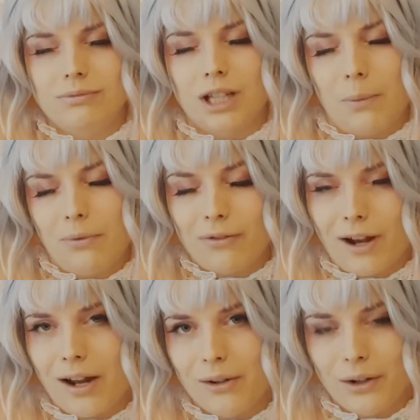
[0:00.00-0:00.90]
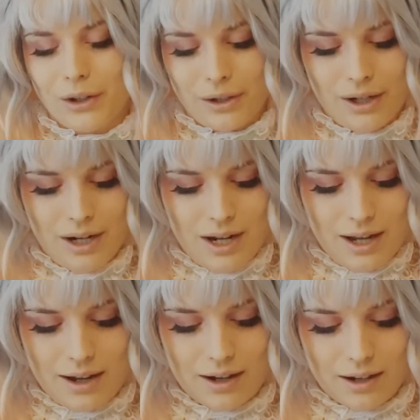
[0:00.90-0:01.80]
type of color
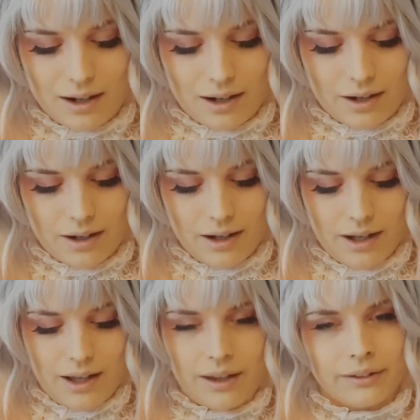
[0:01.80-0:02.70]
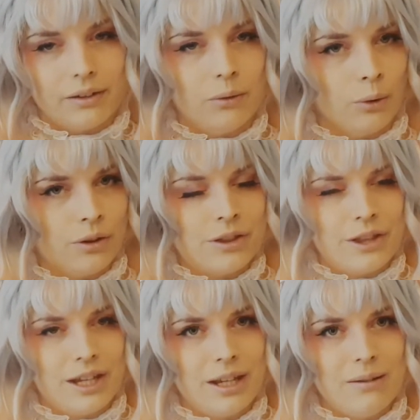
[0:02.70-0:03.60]
uh, and or
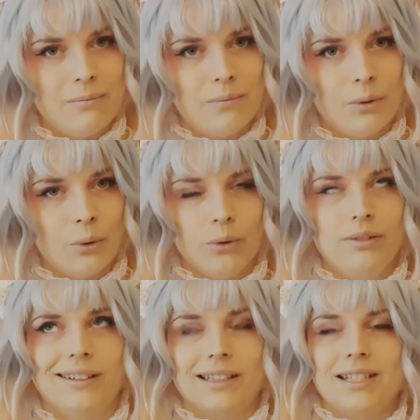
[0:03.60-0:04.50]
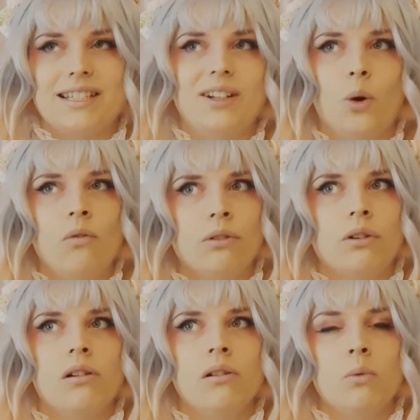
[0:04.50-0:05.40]
theme or like just the
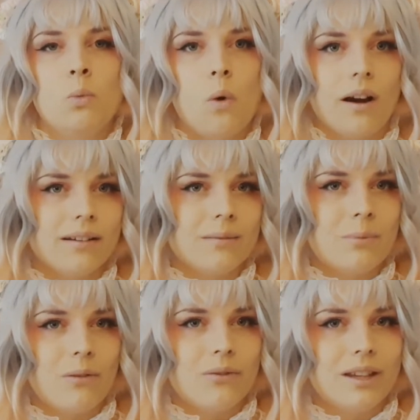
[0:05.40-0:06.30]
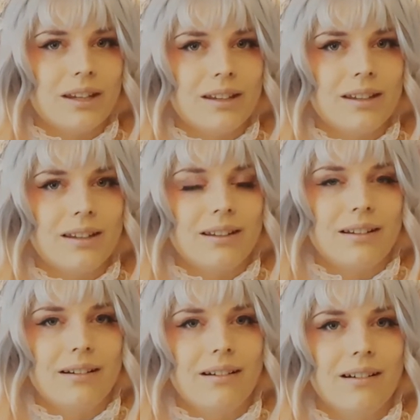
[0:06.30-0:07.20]
overall vibe of the
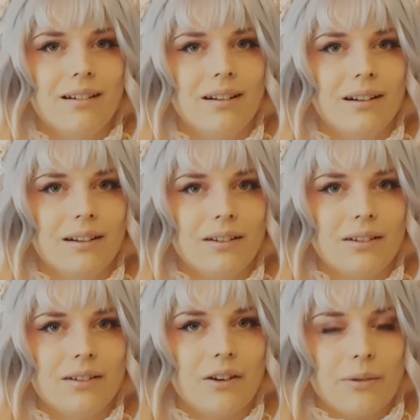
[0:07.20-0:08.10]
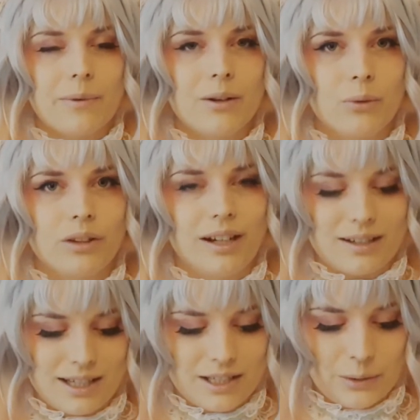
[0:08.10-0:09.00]
uh, garment or the
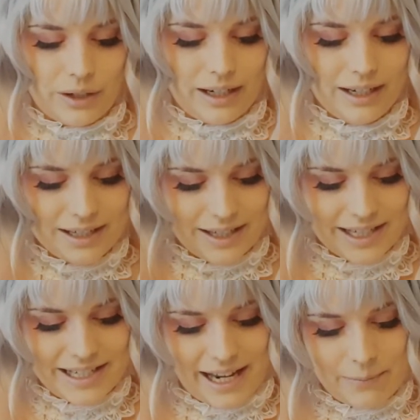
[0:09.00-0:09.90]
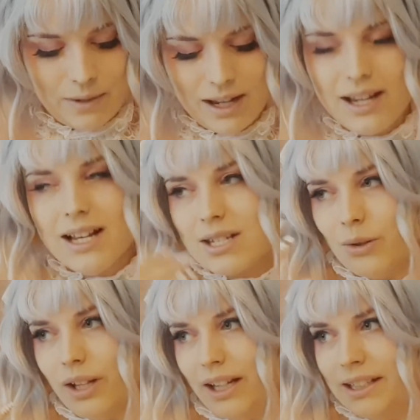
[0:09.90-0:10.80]
accessory is the same so
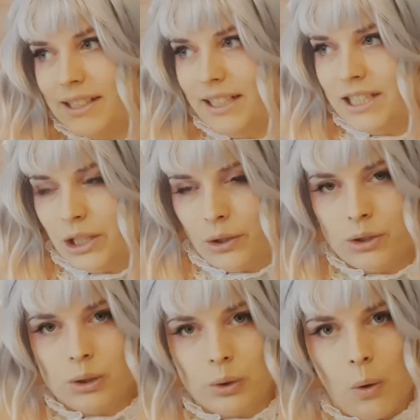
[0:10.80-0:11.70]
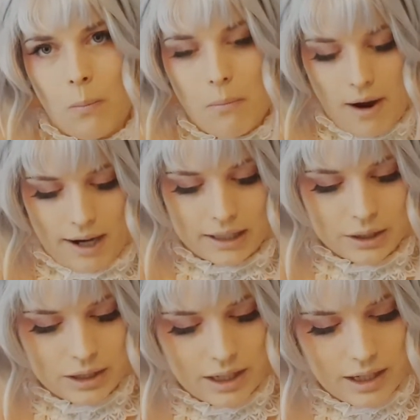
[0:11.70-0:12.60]
that it's easier to
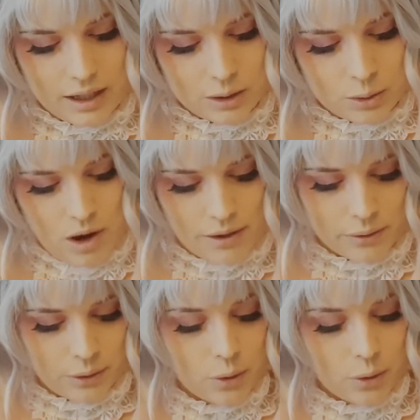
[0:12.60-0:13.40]
combine to other